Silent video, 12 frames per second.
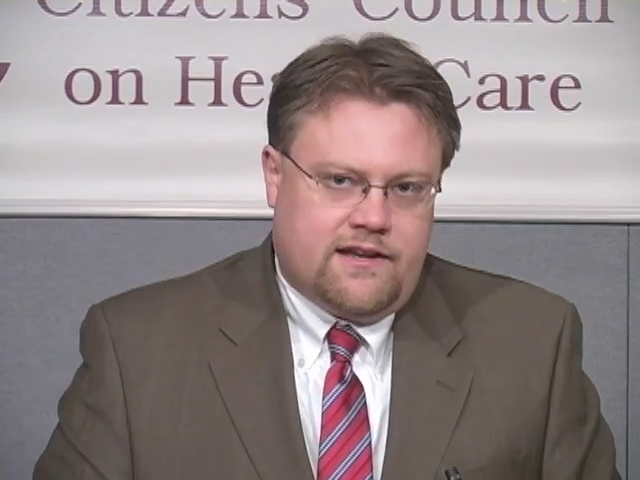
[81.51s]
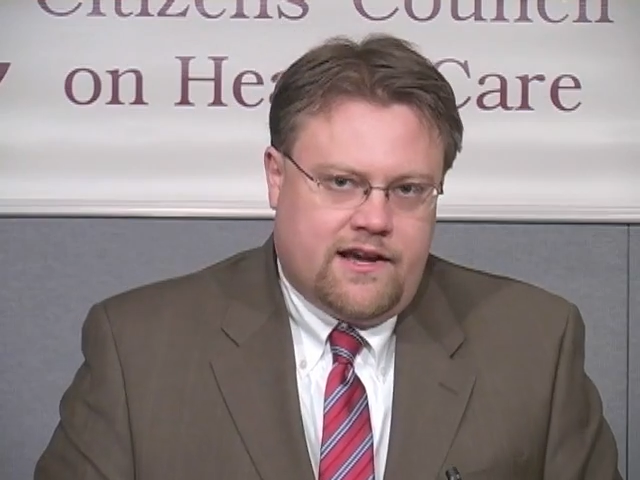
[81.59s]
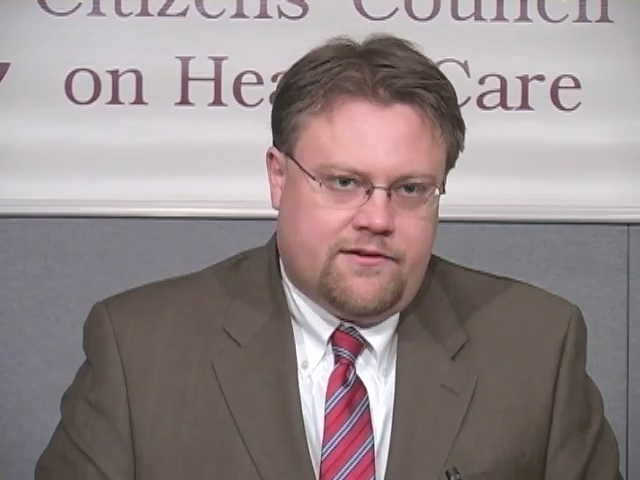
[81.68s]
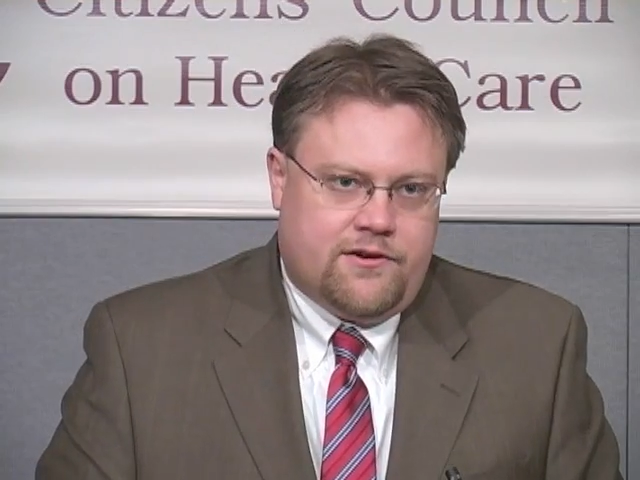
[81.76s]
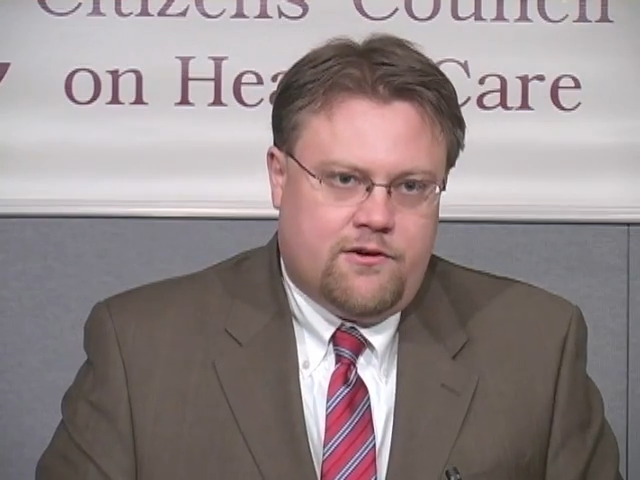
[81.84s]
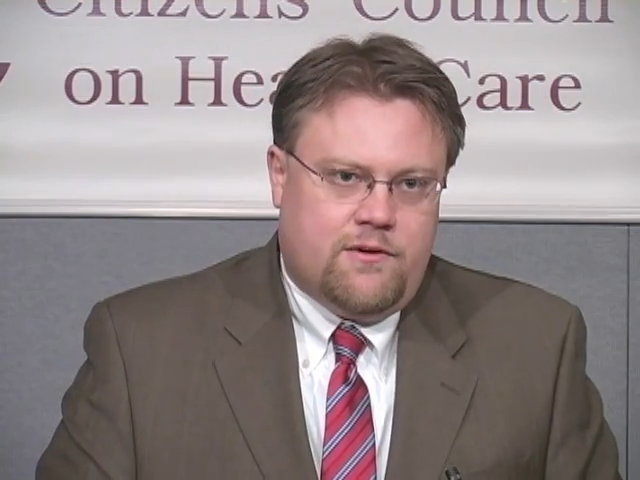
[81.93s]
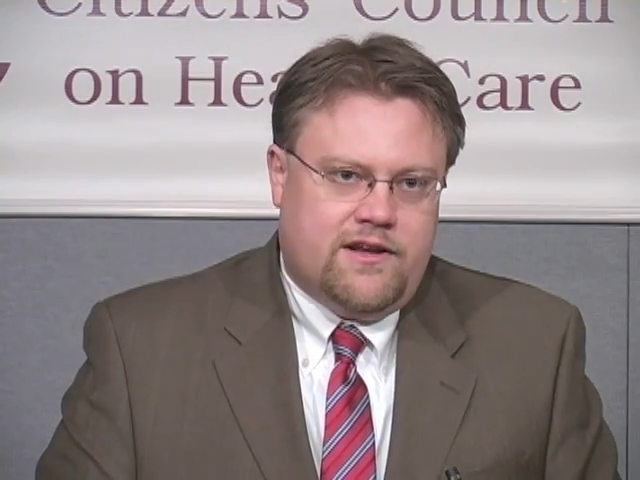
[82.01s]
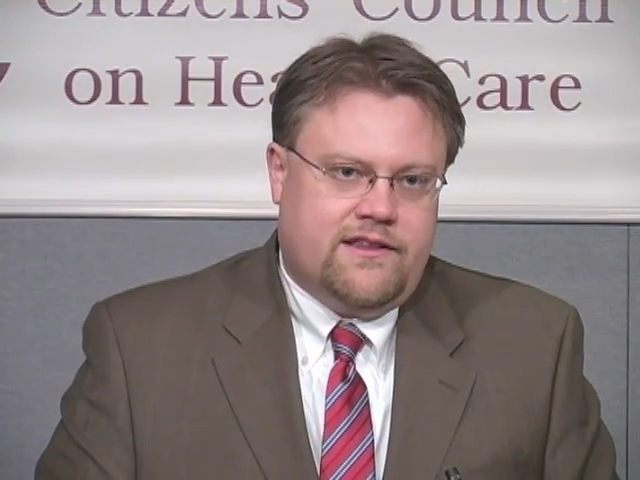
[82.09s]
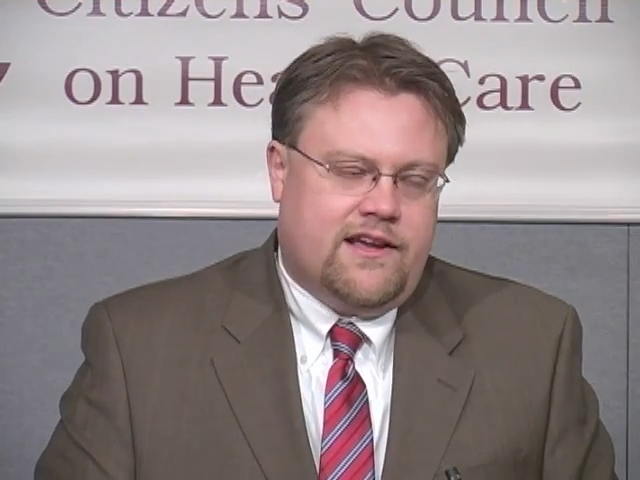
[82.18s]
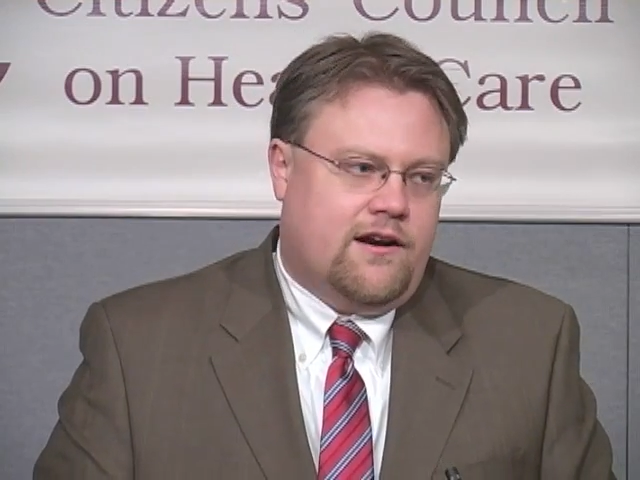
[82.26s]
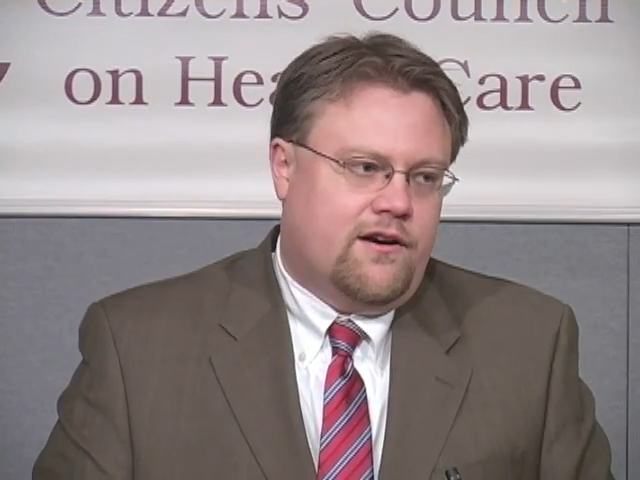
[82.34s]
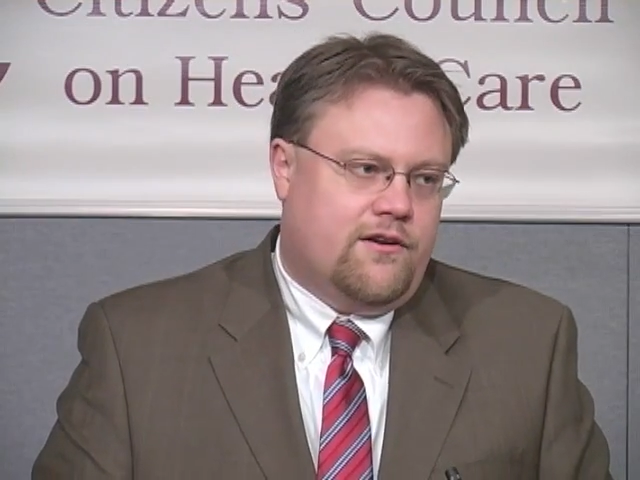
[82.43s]
I don't know what
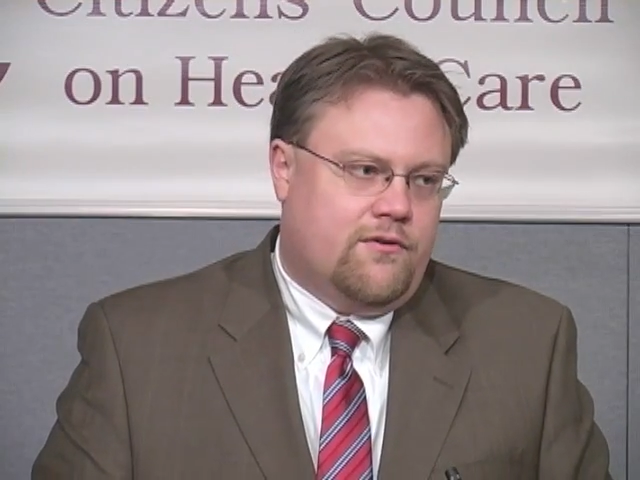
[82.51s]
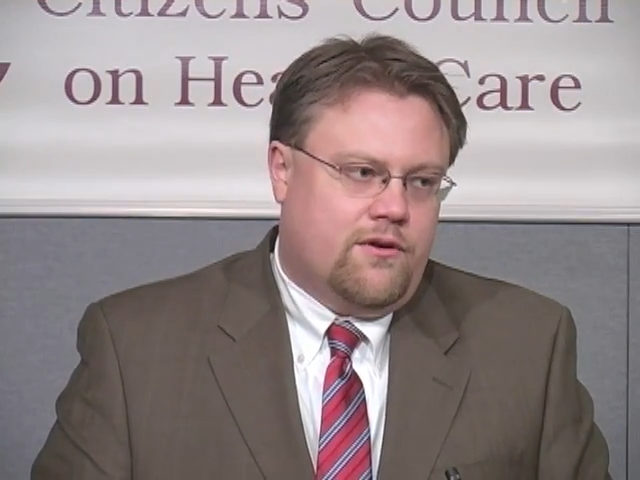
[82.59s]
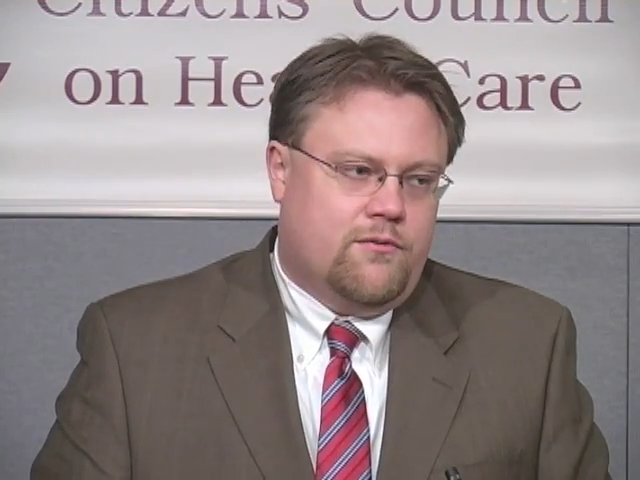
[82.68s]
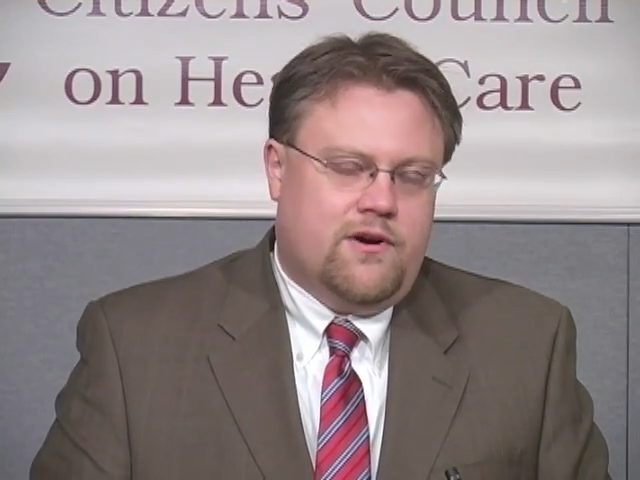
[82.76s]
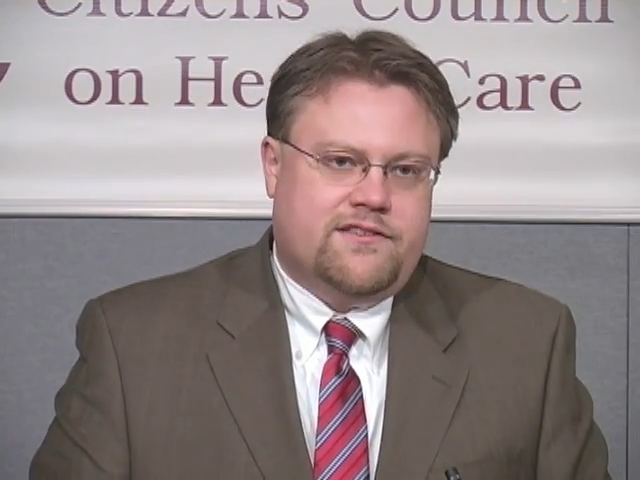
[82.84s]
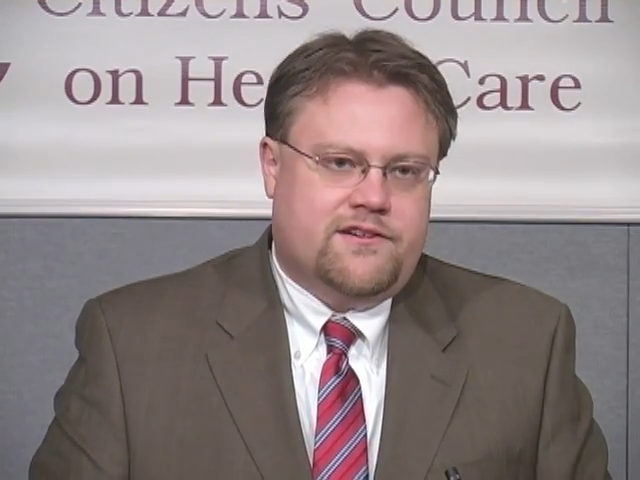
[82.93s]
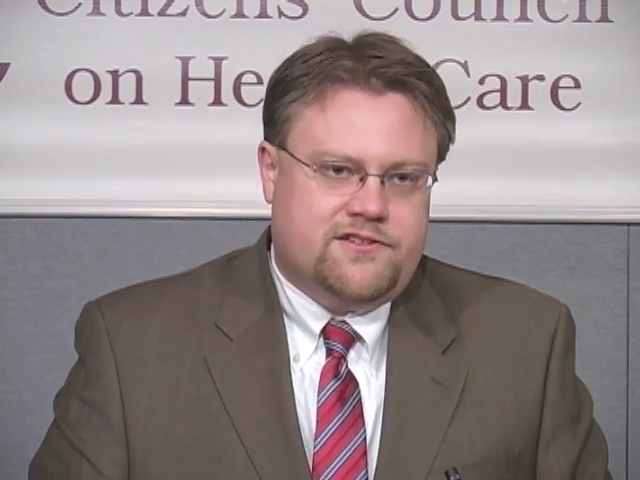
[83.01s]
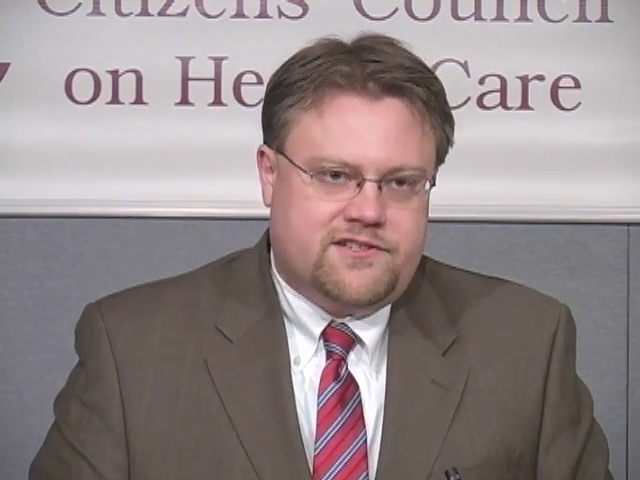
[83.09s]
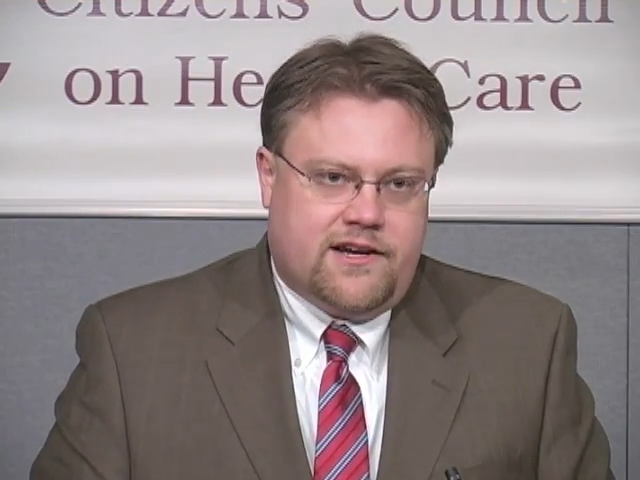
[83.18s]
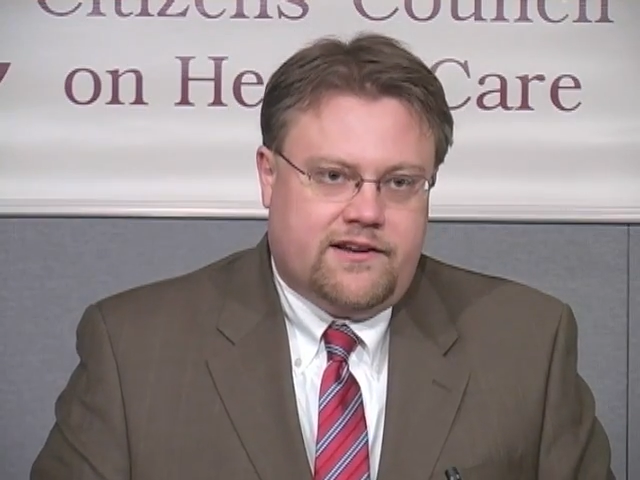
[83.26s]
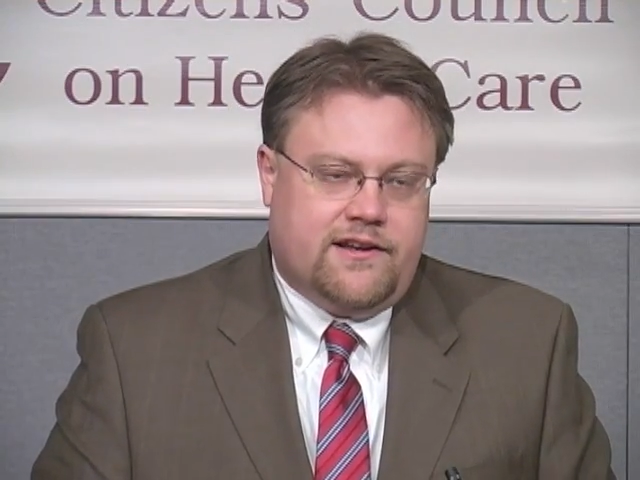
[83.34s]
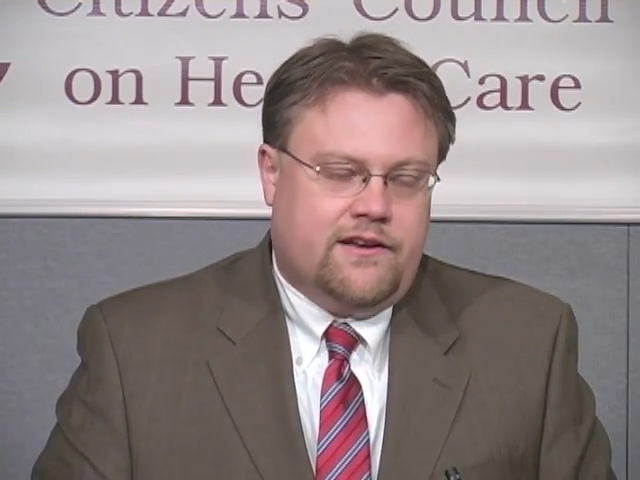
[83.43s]
they are or what they're
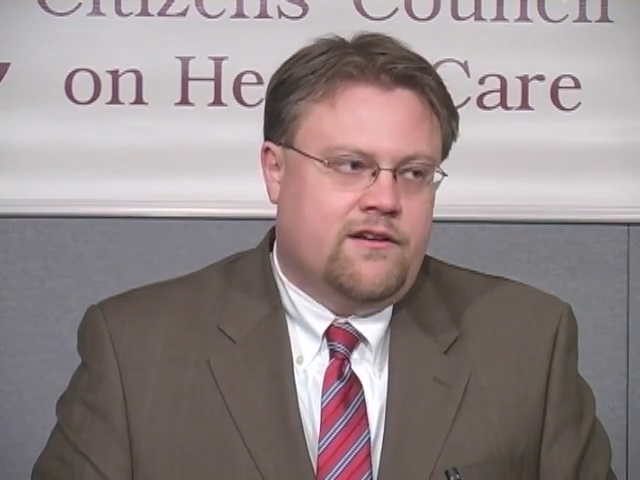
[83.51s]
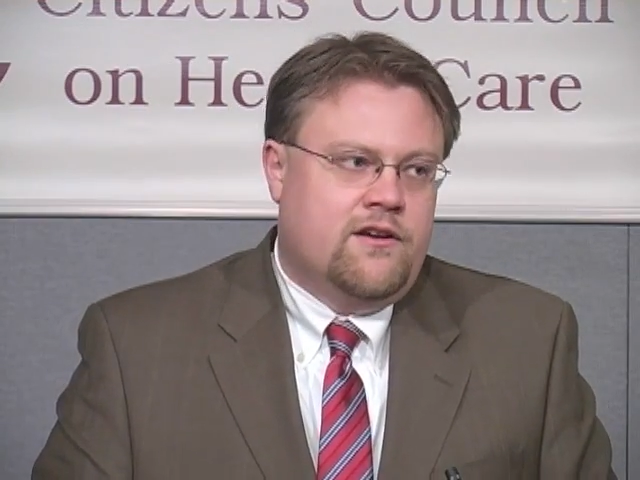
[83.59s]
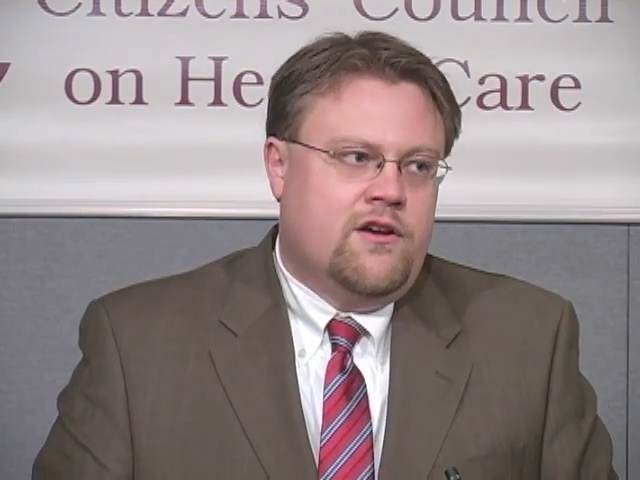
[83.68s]
studying